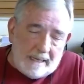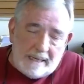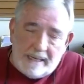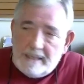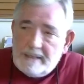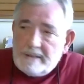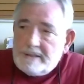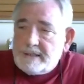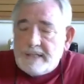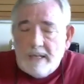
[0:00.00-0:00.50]

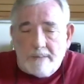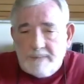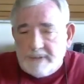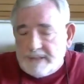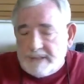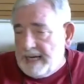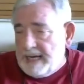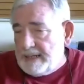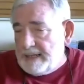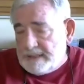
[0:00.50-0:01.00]
In some
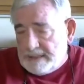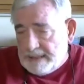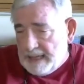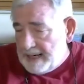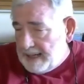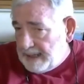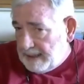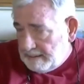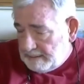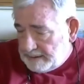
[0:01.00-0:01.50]
states
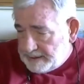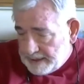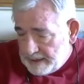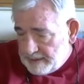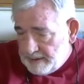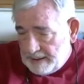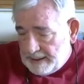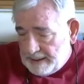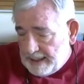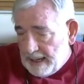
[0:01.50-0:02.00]
like
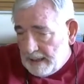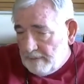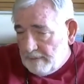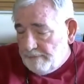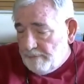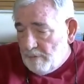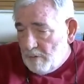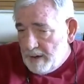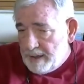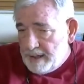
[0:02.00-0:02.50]
Southern
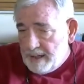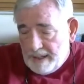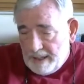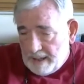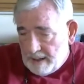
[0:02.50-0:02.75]
California